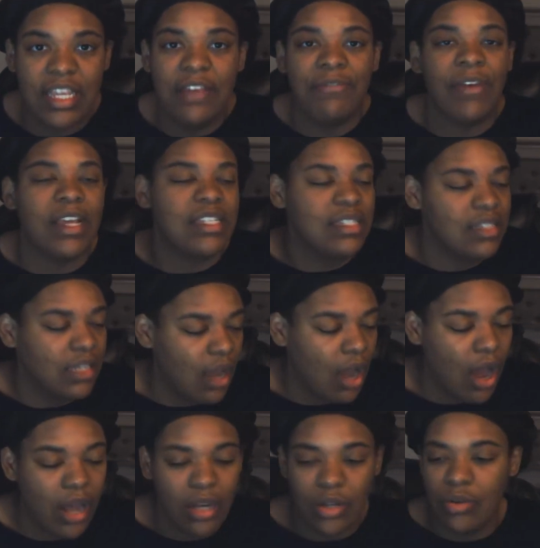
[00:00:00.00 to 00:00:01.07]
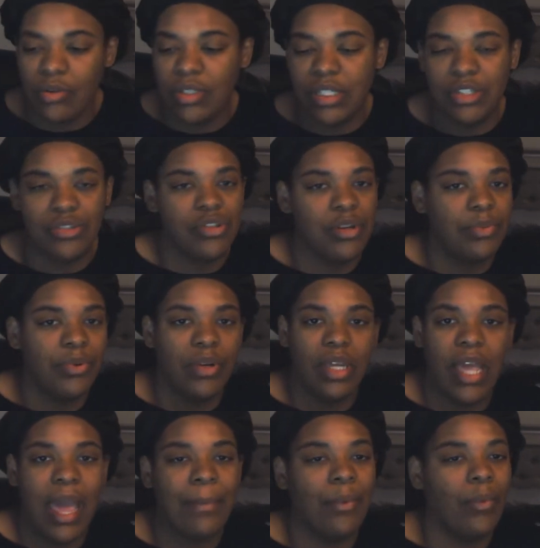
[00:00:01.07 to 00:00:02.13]
He fixes the car, the little distributor
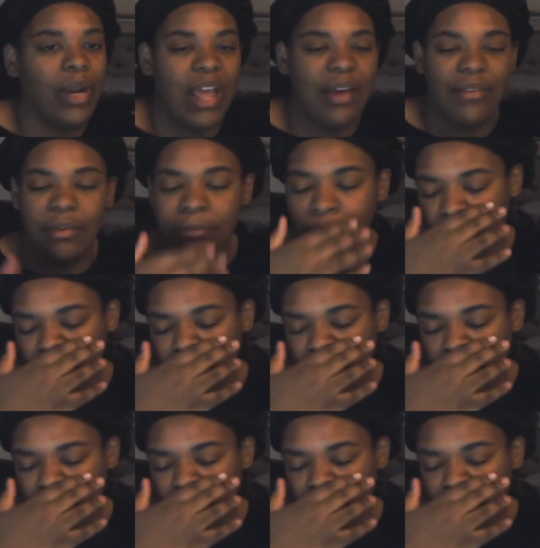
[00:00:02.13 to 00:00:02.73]
cap or whatever.